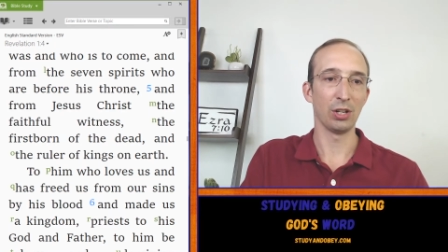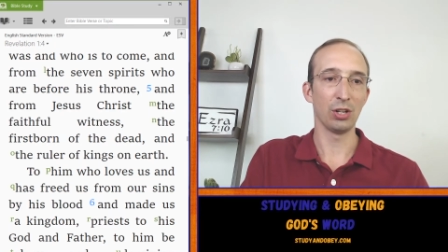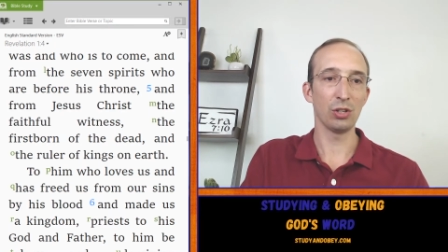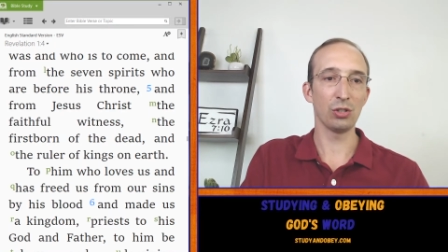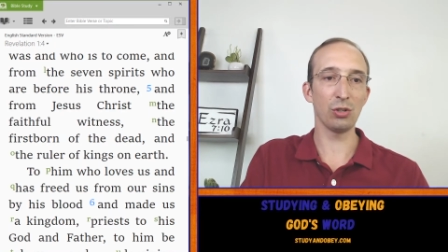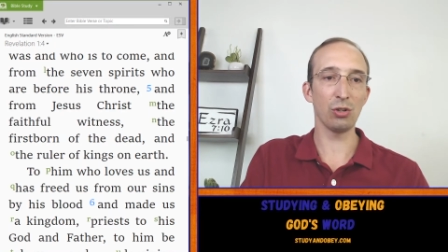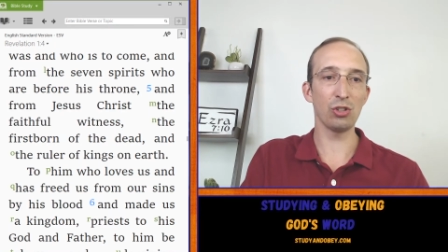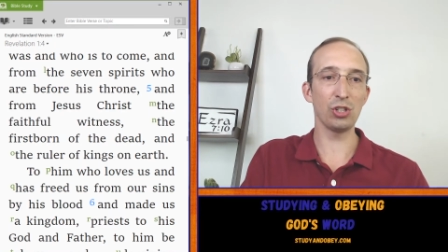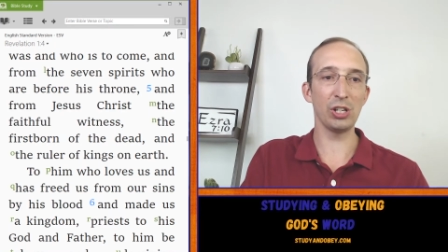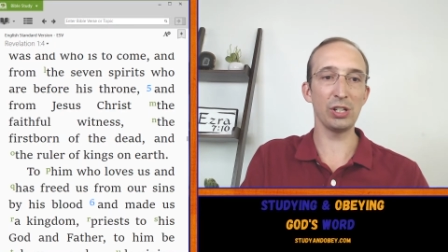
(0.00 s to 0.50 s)

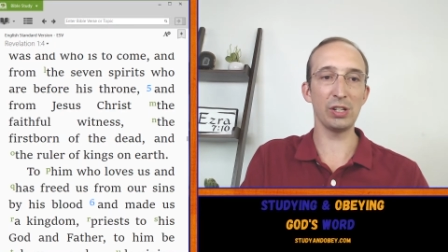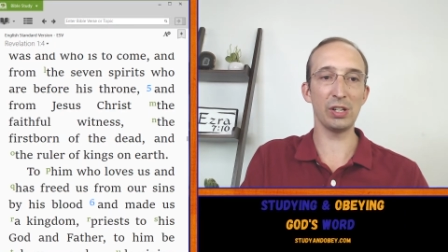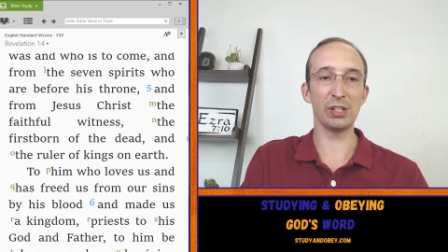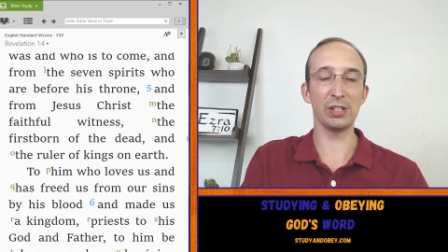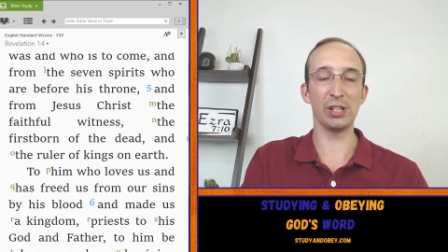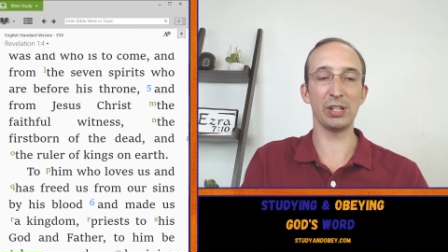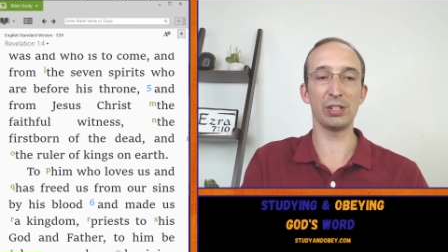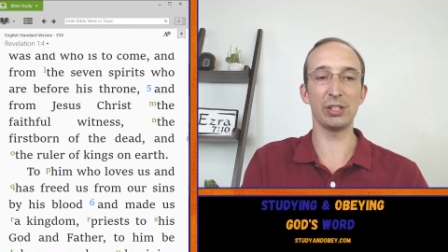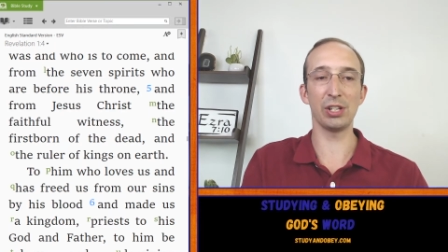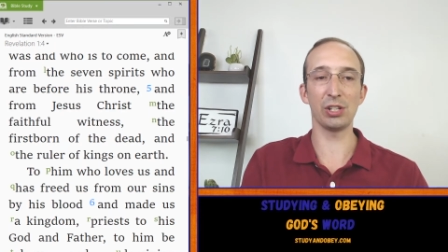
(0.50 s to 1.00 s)
So Jesus
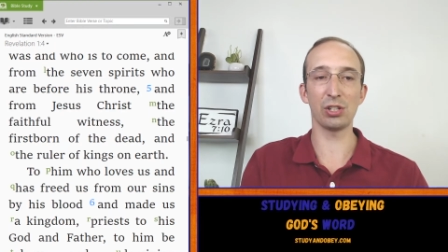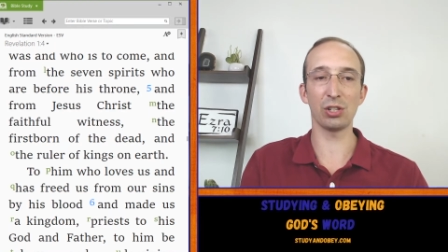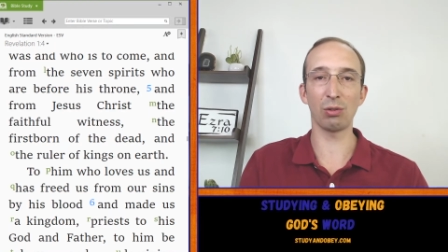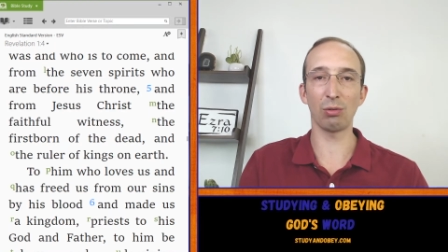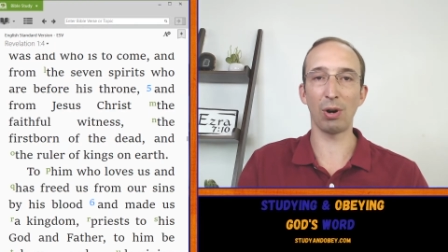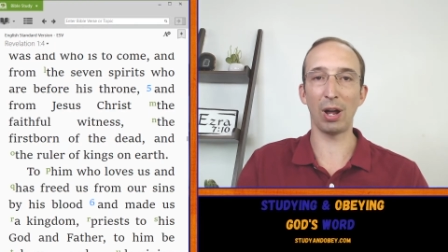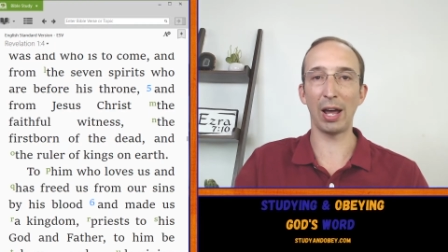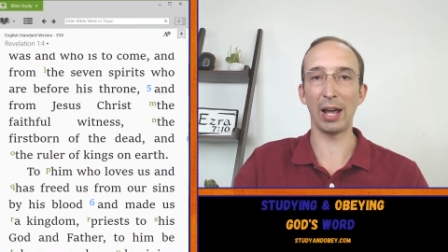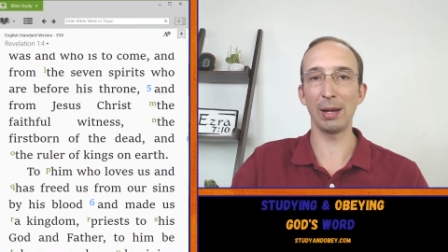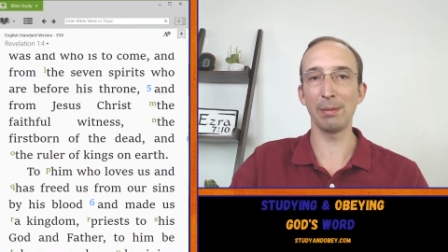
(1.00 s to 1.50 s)
is
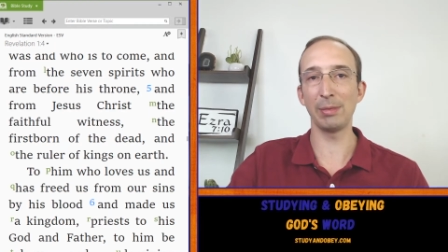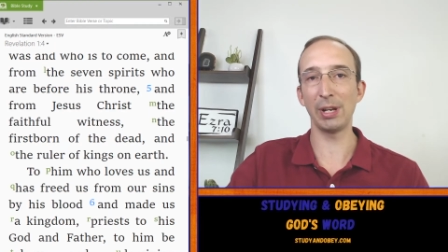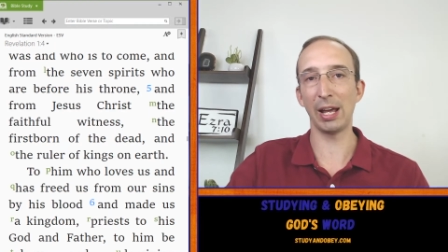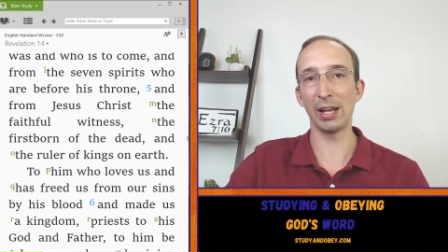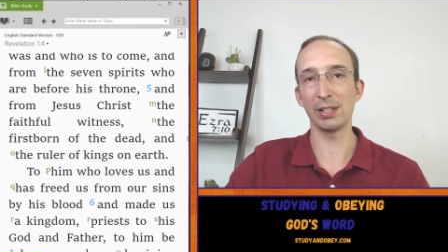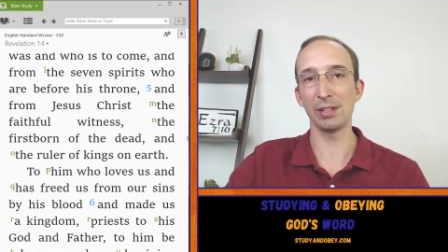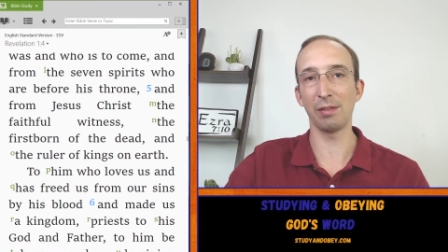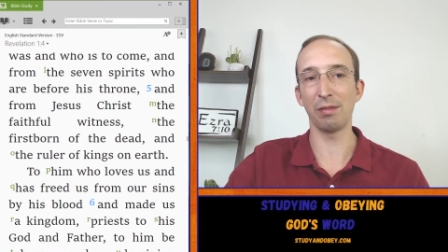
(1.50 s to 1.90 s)
described as a